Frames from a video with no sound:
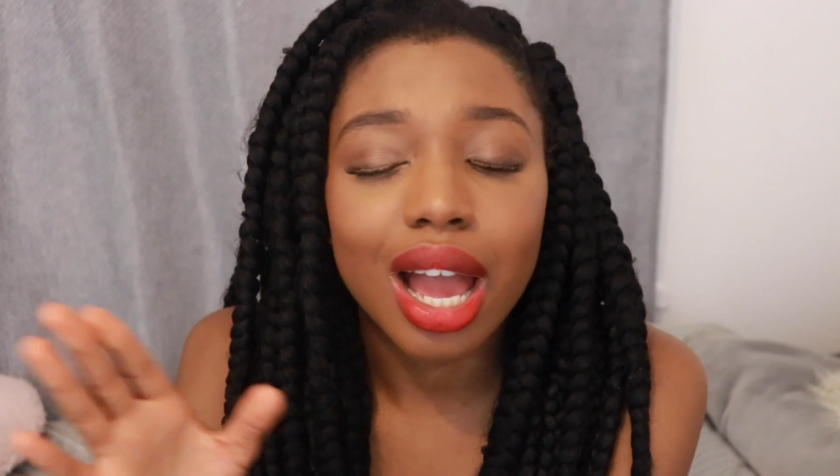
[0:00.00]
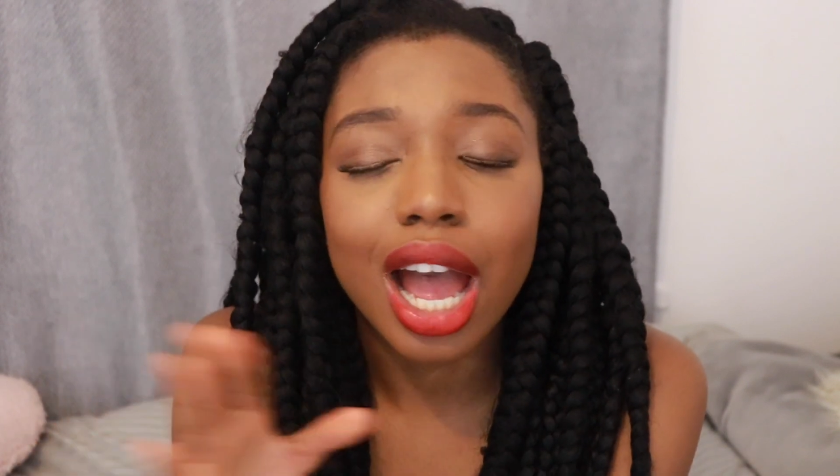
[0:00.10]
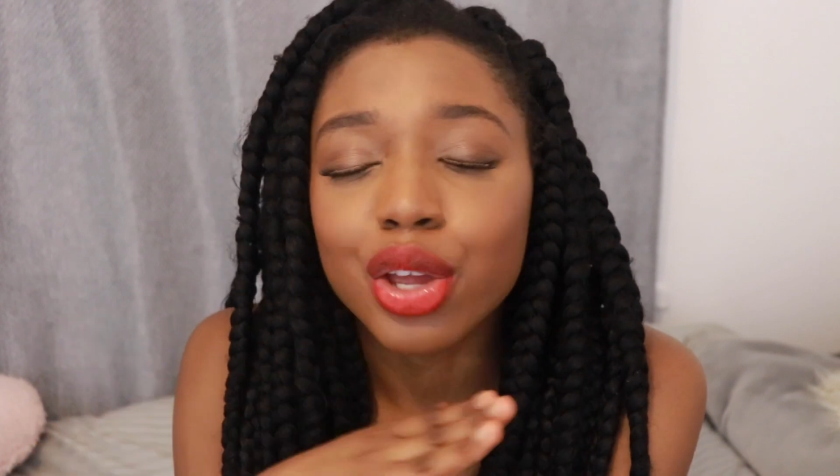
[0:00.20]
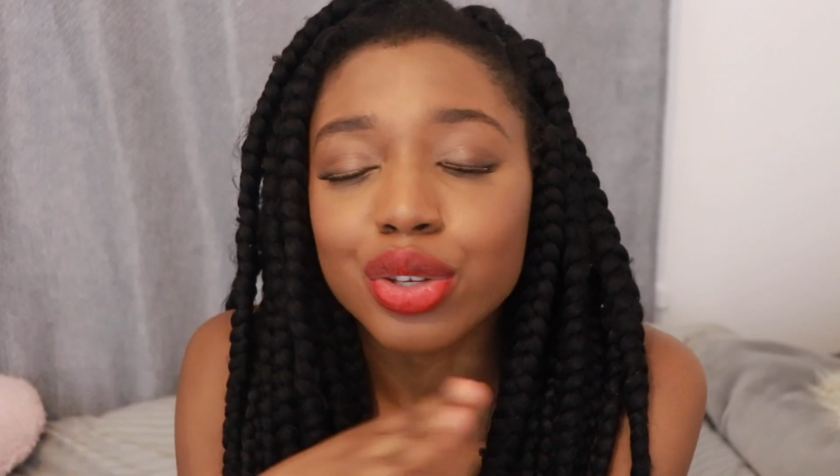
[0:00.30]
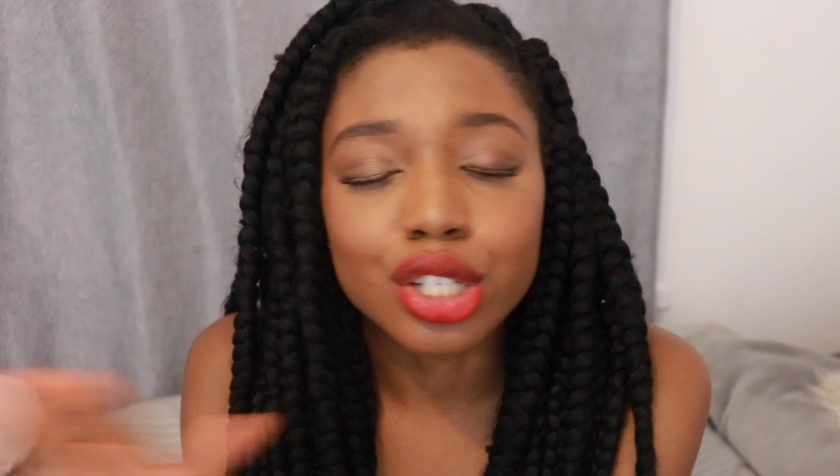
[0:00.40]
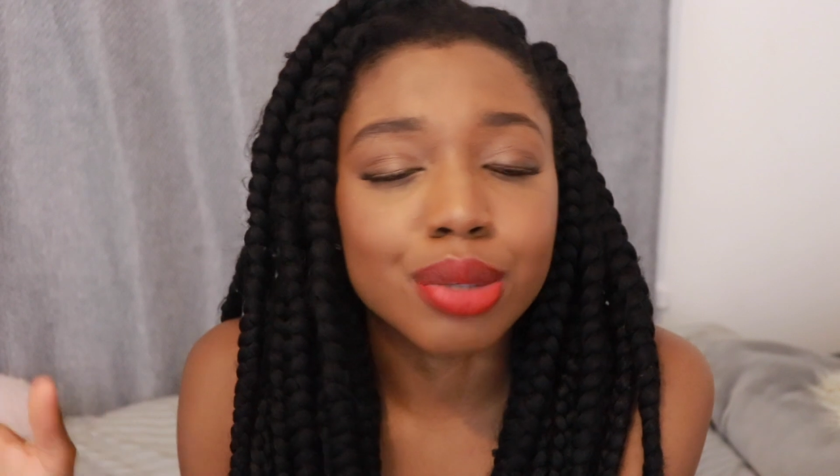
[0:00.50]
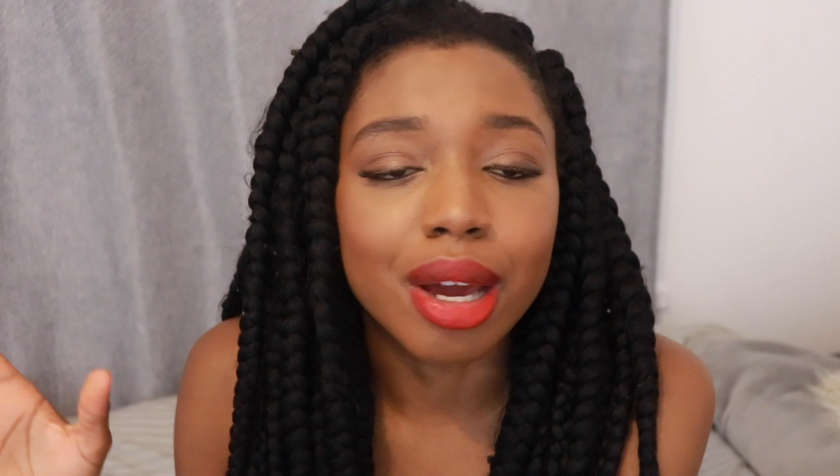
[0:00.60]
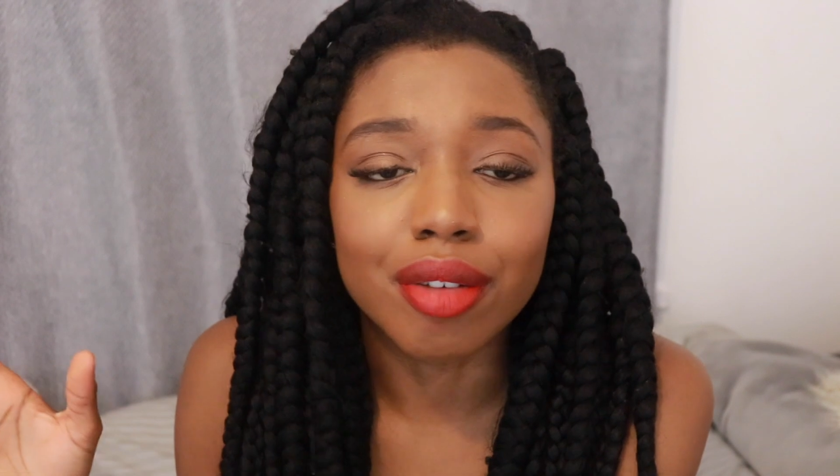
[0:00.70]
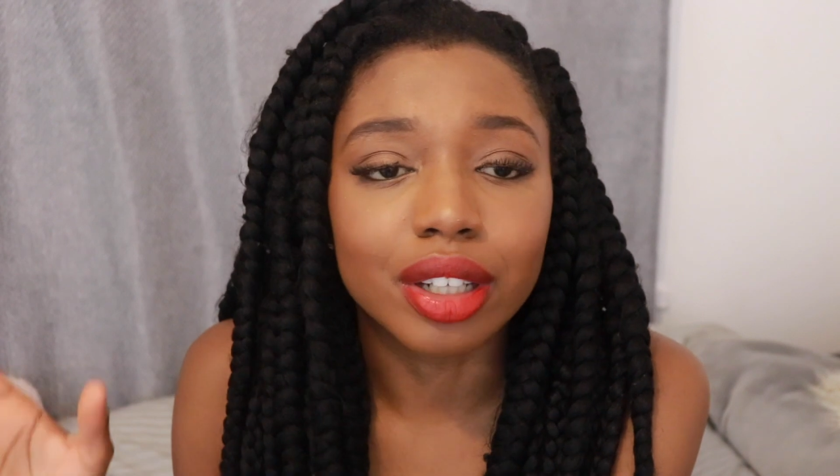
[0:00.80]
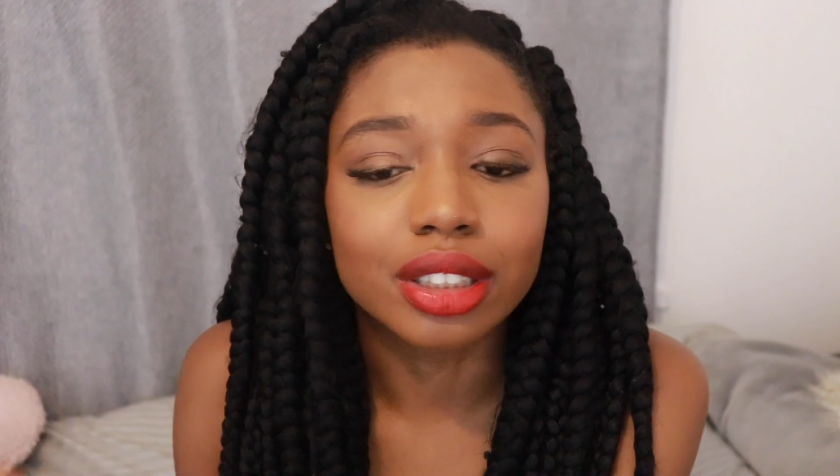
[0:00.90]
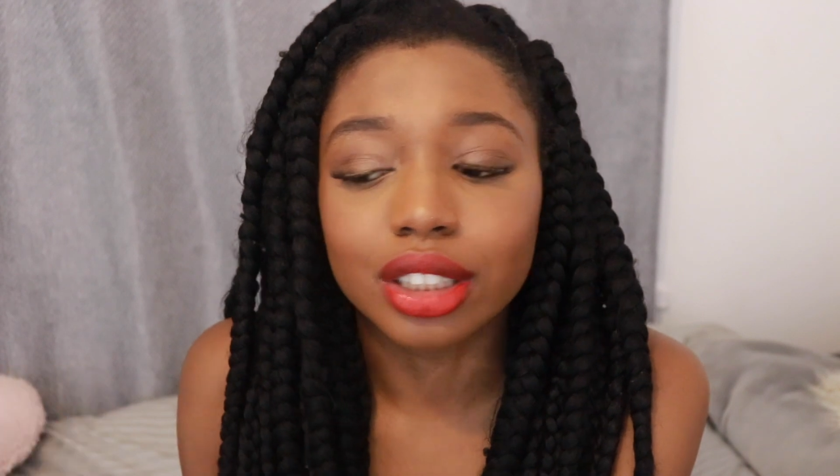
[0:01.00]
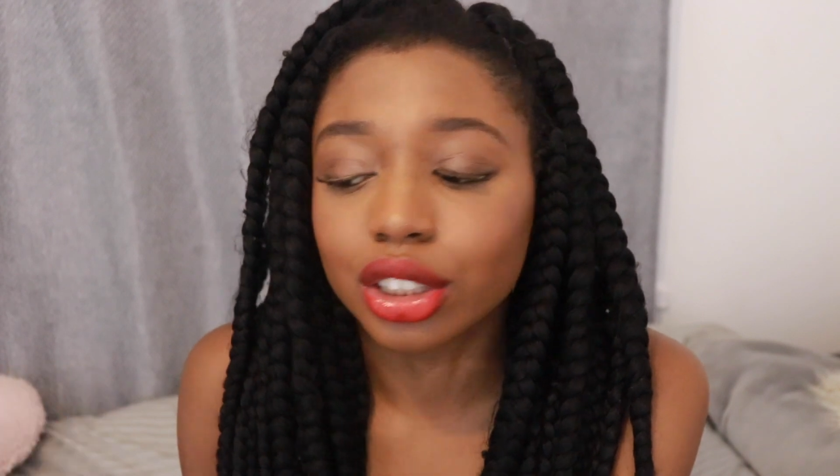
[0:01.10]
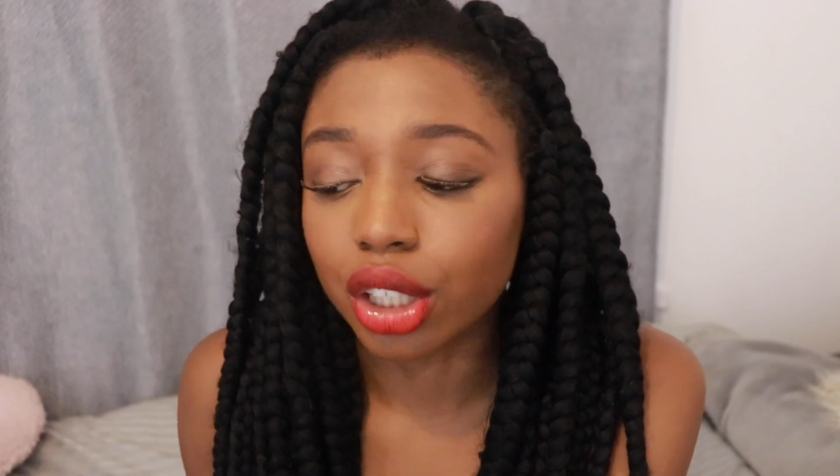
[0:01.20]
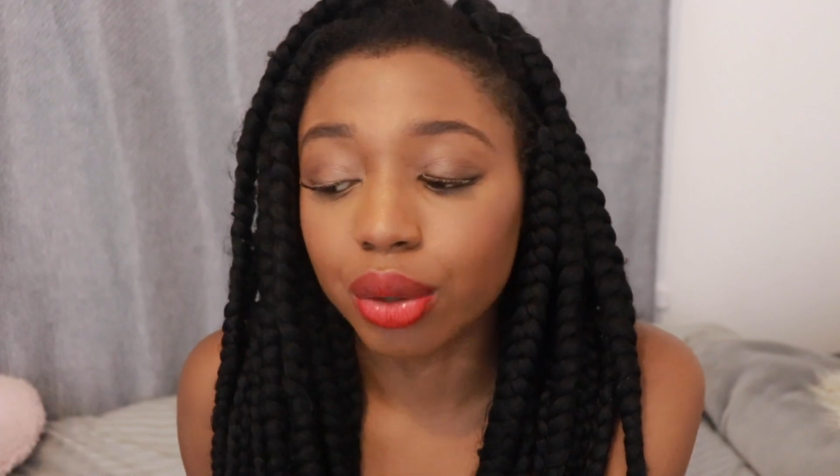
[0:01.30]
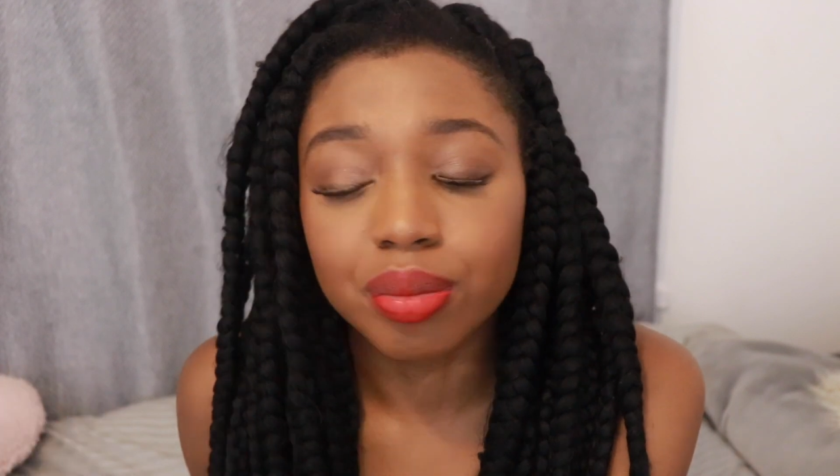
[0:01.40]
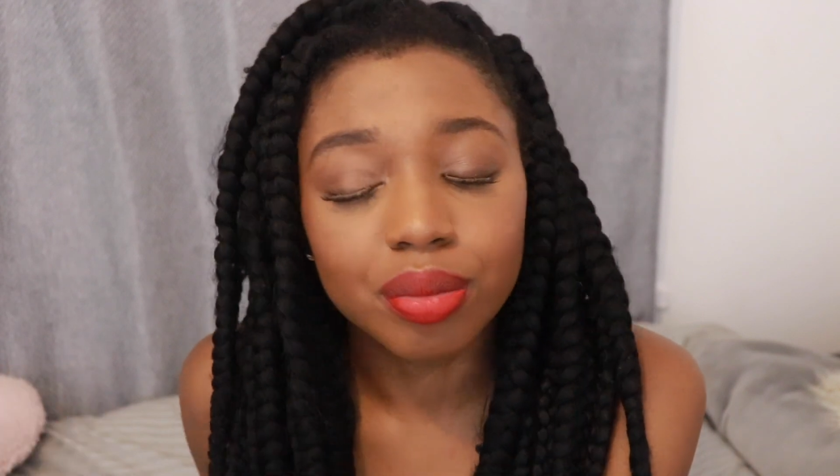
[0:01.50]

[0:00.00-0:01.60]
I use it to my advantage. So